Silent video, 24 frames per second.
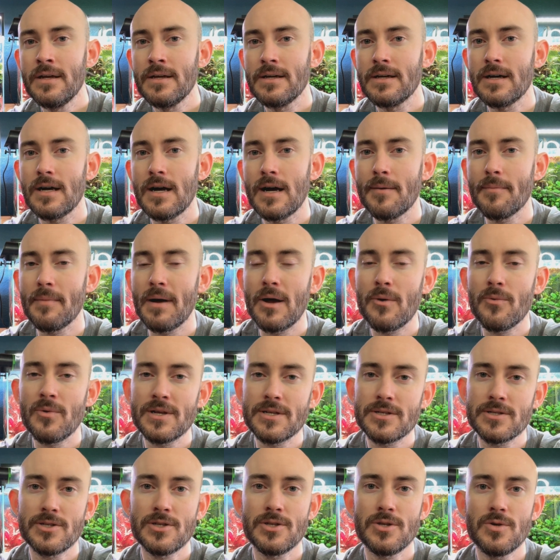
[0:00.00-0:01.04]
I
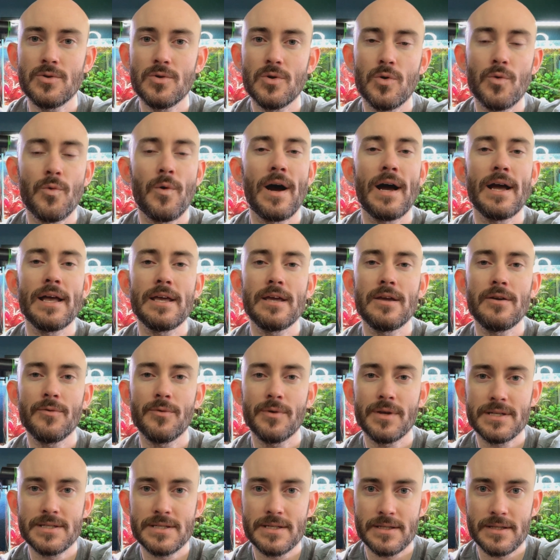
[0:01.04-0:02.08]
went to Hawaii
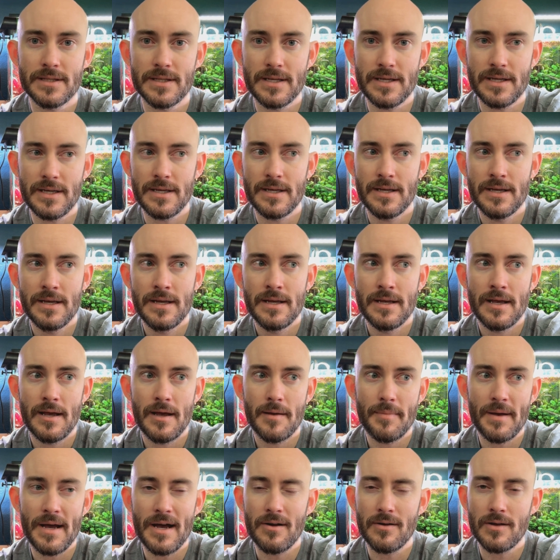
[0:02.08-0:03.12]
recently,
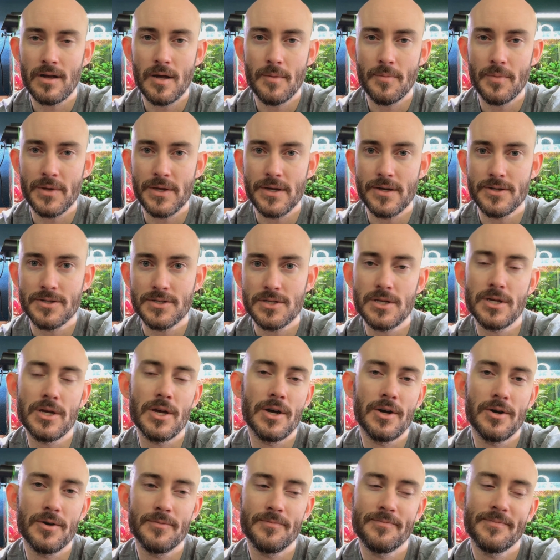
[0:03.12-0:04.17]
about a couple years
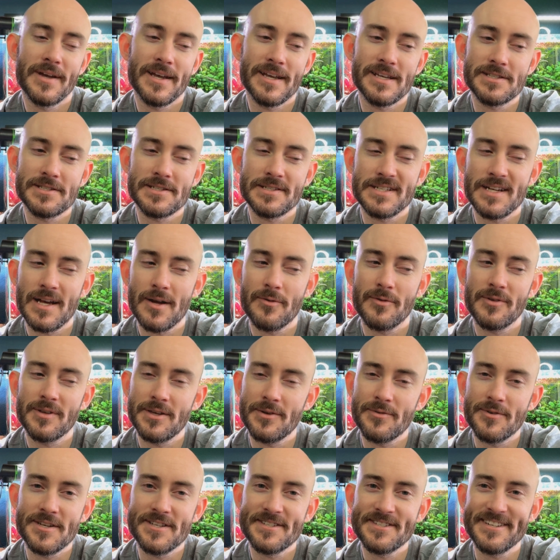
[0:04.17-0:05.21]
ago. I guess it's not really
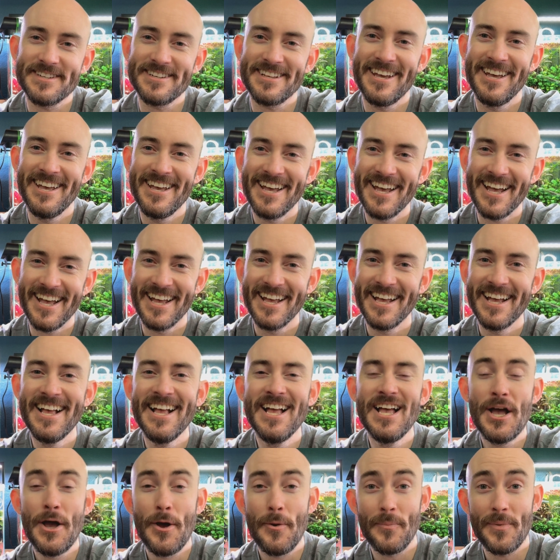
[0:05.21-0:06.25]
recent,
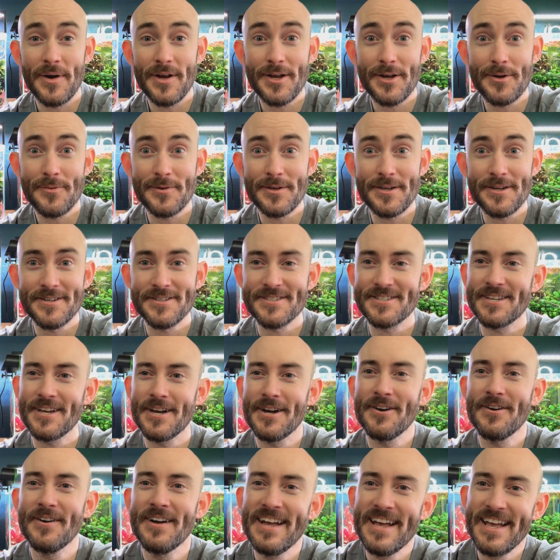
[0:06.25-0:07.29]
but a couple years
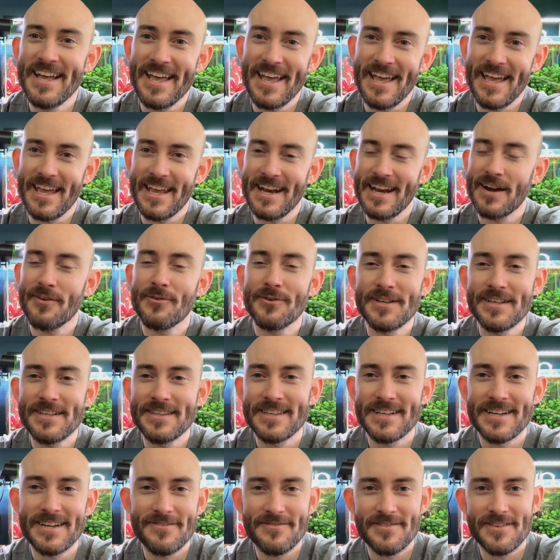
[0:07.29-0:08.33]
ago. And I really
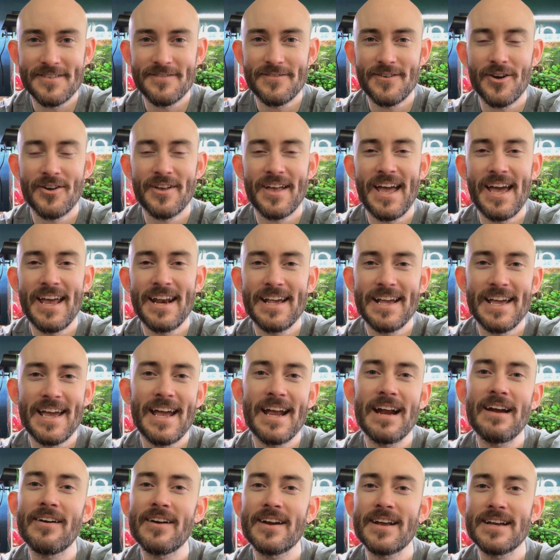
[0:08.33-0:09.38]
loved the volcanic
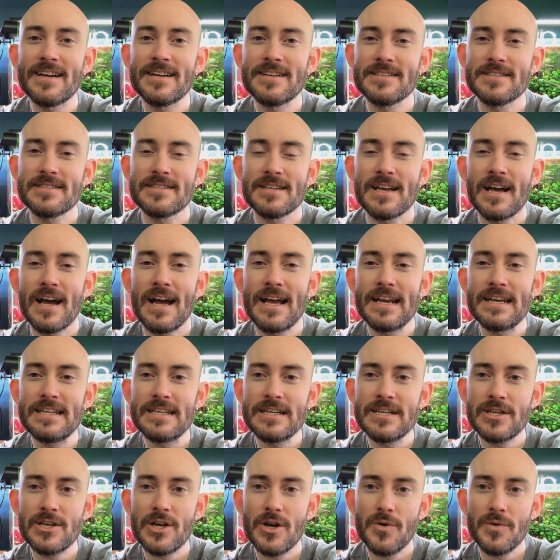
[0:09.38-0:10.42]
areas. I
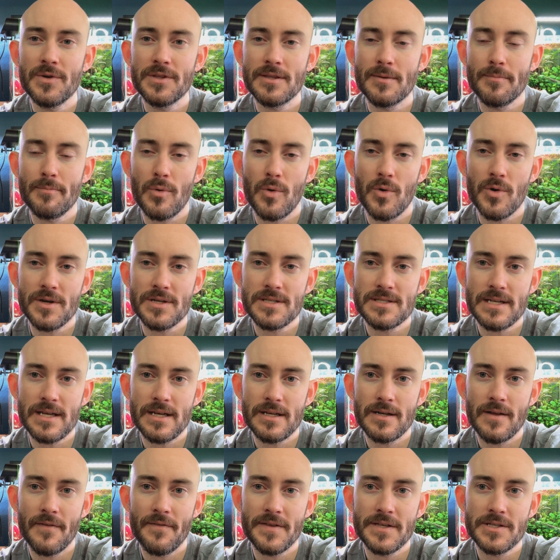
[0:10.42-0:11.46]
didn't go with the
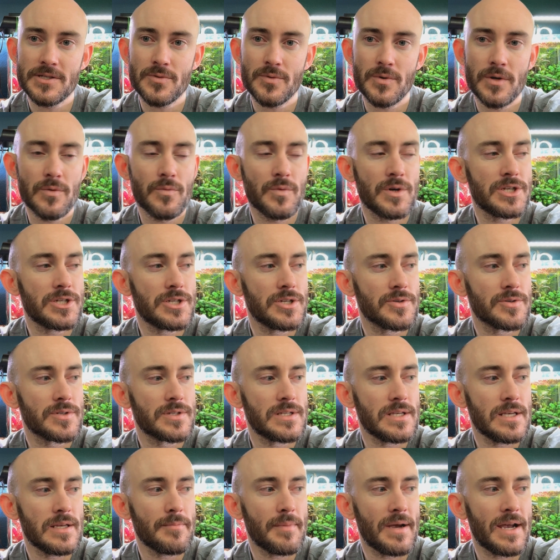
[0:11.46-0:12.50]
Borisand on this one, which you'll
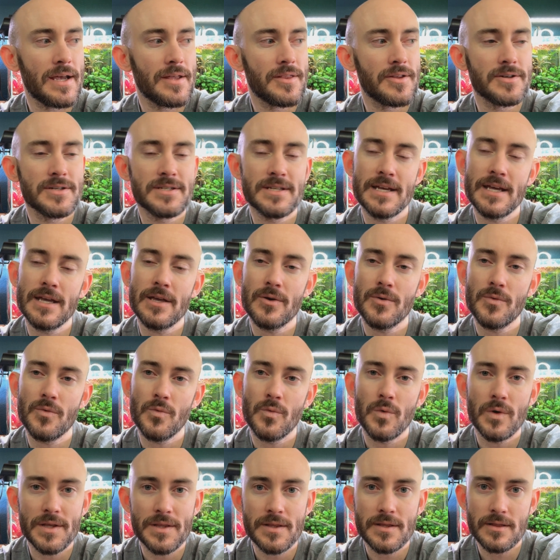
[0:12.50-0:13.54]
see in my other tank
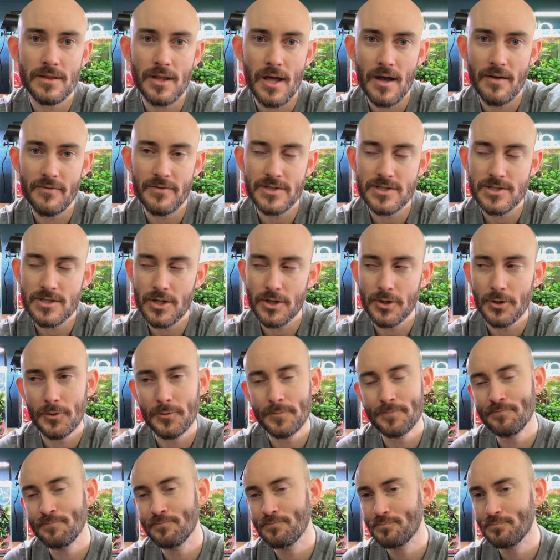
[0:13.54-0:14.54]
with lava stone,